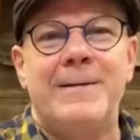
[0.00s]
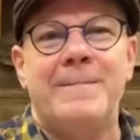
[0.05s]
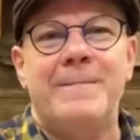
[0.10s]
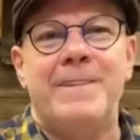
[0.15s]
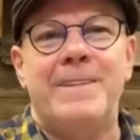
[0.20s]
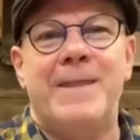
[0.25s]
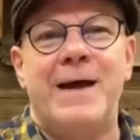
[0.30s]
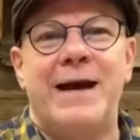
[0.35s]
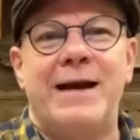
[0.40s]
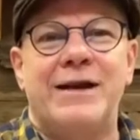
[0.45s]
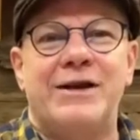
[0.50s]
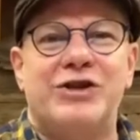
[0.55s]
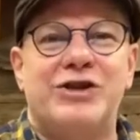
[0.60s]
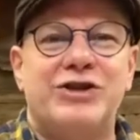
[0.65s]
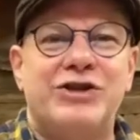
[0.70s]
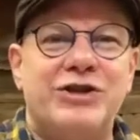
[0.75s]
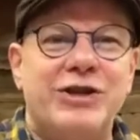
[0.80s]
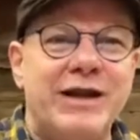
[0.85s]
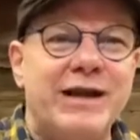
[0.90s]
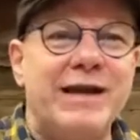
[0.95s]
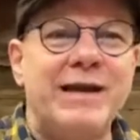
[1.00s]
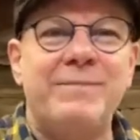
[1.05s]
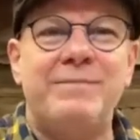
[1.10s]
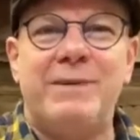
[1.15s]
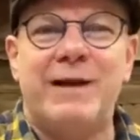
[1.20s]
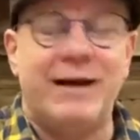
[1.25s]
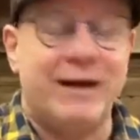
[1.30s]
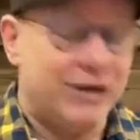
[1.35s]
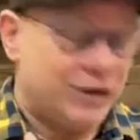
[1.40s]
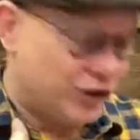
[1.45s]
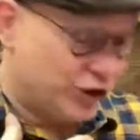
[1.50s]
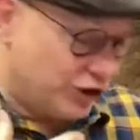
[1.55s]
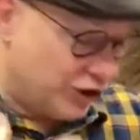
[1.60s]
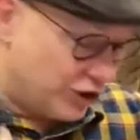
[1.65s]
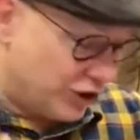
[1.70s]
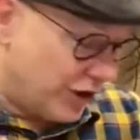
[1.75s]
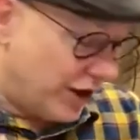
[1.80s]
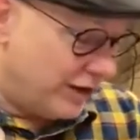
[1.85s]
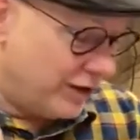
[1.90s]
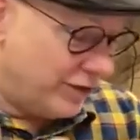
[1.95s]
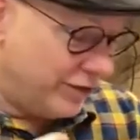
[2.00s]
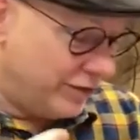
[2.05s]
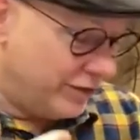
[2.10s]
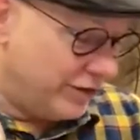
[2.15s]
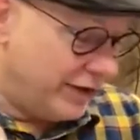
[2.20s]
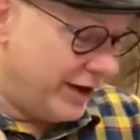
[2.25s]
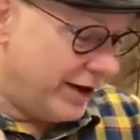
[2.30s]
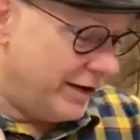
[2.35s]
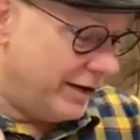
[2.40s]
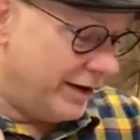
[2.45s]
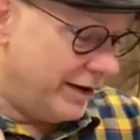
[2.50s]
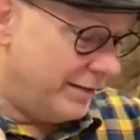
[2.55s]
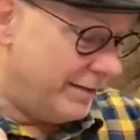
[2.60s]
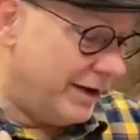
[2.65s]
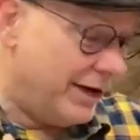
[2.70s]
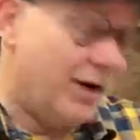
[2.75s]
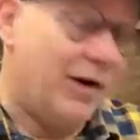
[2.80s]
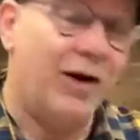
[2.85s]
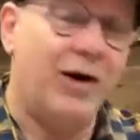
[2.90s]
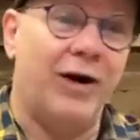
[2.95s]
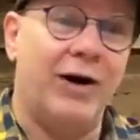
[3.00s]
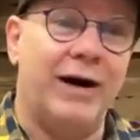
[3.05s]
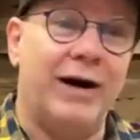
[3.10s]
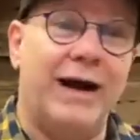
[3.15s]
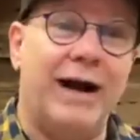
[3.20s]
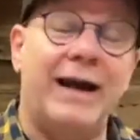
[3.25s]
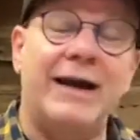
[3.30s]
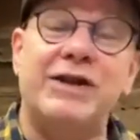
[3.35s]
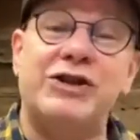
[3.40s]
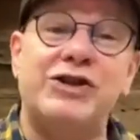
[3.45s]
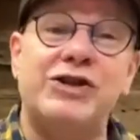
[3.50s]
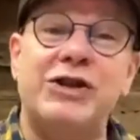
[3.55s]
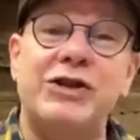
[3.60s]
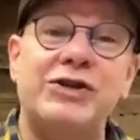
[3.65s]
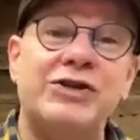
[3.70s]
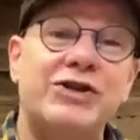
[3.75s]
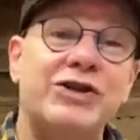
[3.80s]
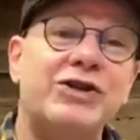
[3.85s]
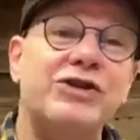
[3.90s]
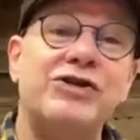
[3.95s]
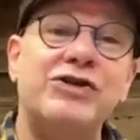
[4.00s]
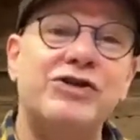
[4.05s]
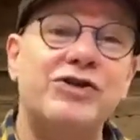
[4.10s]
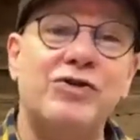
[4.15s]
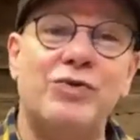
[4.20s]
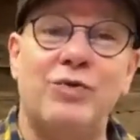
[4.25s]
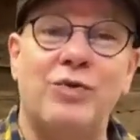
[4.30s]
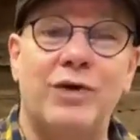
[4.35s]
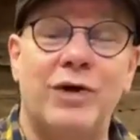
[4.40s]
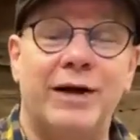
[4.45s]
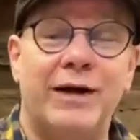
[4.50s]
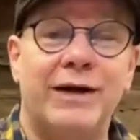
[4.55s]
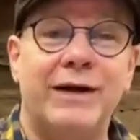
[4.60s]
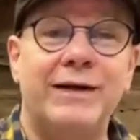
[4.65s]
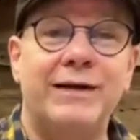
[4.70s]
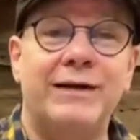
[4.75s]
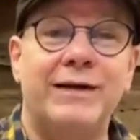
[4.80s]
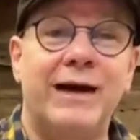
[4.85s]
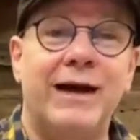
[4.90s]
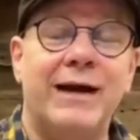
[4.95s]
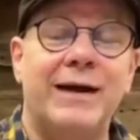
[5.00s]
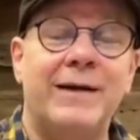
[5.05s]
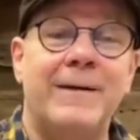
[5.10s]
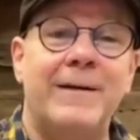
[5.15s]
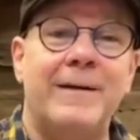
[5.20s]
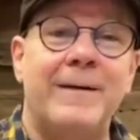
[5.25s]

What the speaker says: that it's deep and it's settled there in my heart. And he says, this is a way that